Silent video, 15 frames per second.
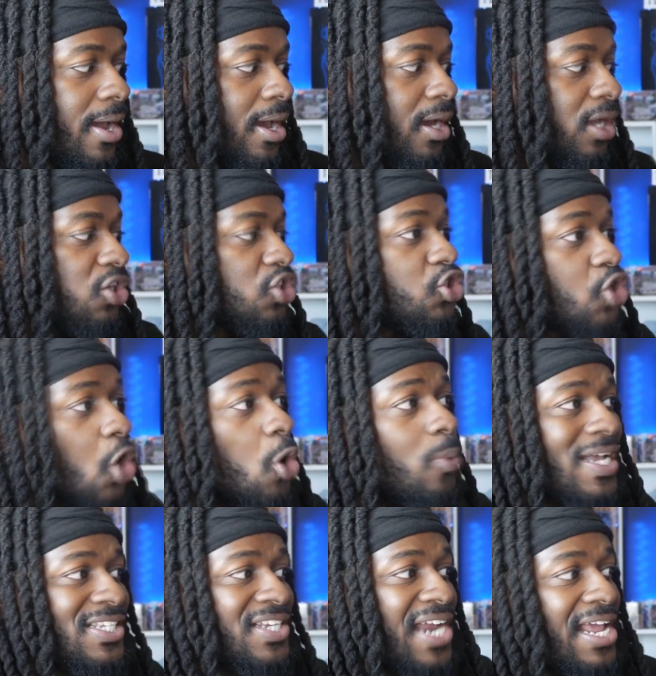Soul
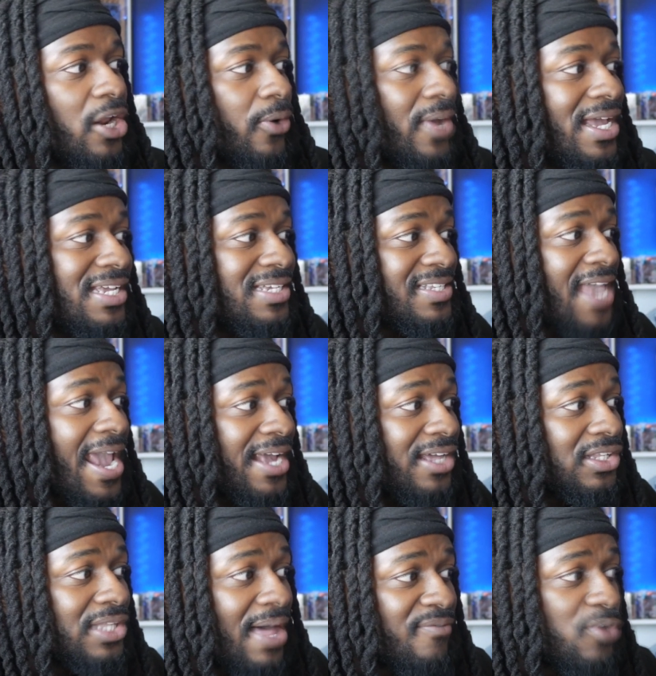Resonator is a
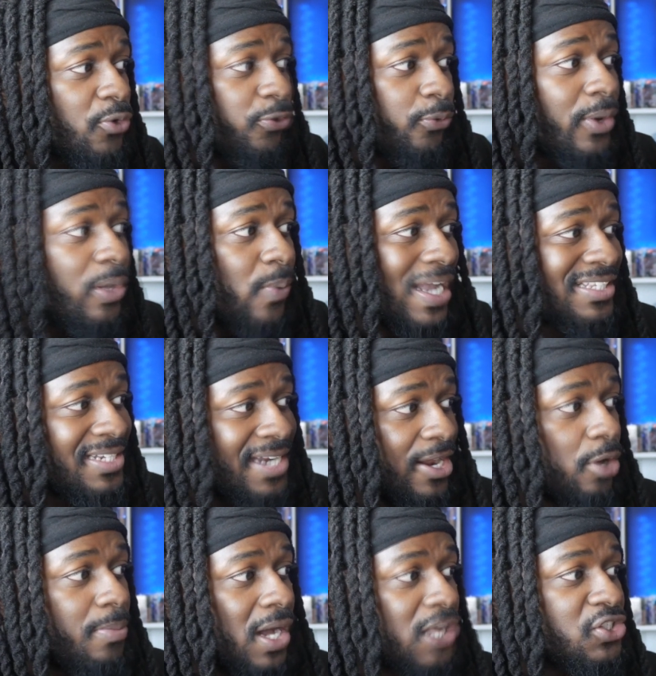level 3 Resonator
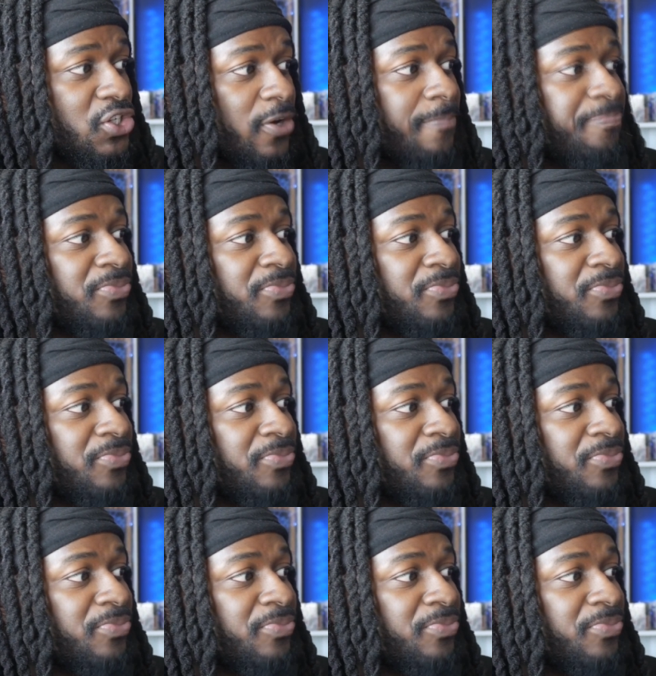monster